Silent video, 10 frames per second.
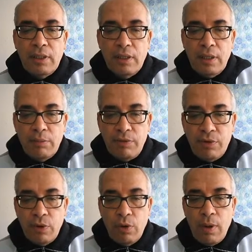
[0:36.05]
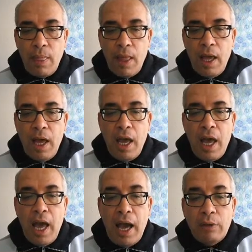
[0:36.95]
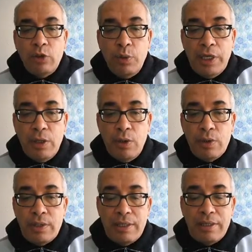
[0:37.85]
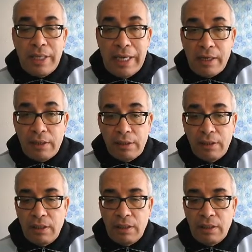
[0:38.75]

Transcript: Number 4. How do we use single